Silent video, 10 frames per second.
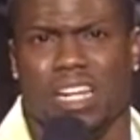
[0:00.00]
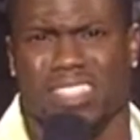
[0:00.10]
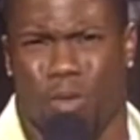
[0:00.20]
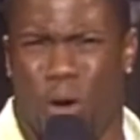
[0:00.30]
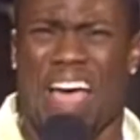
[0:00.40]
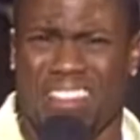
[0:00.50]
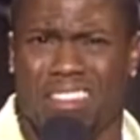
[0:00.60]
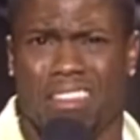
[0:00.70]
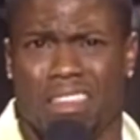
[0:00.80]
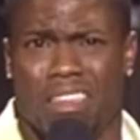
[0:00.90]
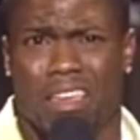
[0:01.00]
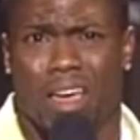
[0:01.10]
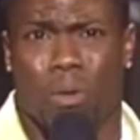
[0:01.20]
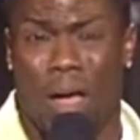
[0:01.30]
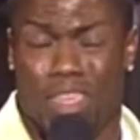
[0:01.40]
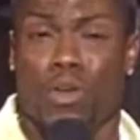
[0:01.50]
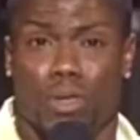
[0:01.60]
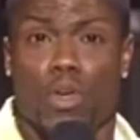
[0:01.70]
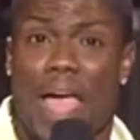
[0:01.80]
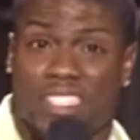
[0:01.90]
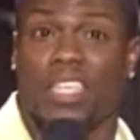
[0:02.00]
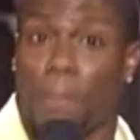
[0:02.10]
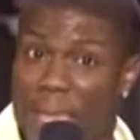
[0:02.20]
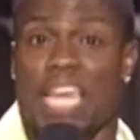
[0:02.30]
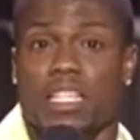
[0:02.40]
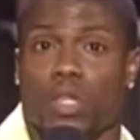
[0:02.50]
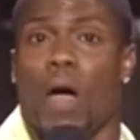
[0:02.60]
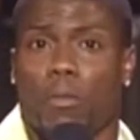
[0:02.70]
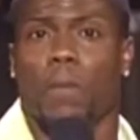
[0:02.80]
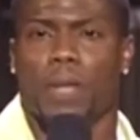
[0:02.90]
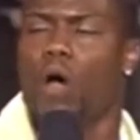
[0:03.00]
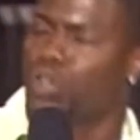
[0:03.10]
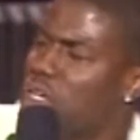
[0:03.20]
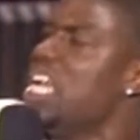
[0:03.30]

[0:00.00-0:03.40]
And I was like, what? What, you, you asking me? Do I want to? No, you